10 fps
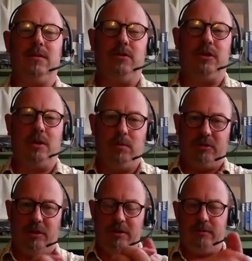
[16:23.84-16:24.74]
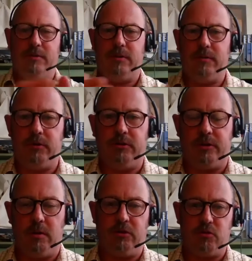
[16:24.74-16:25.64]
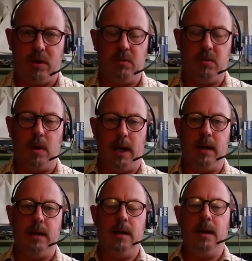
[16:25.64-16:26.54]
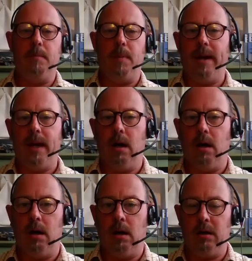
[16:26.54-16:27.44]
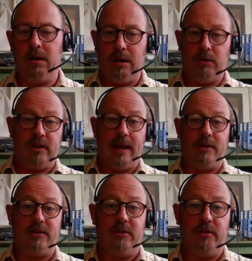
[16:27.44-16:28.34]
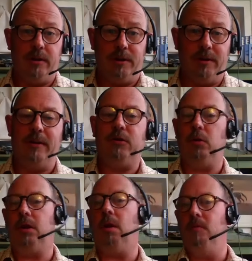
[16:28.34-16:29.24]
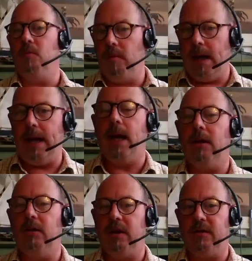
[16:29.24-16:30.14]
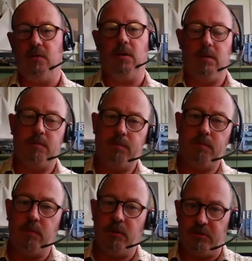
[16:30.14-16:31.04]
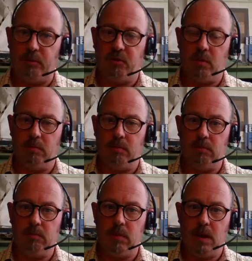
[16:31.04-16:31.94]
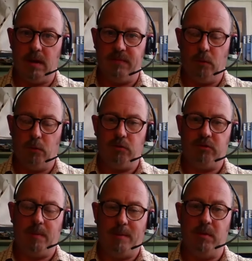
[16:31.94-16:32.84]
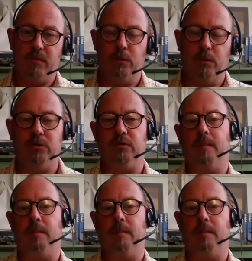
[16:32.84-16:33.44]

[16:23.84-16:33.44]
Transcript: So, so that. So straight away, Boeing are using lessons learned. Now, this would come in really handy for the subsequent uh, Fortress, member of the Fortress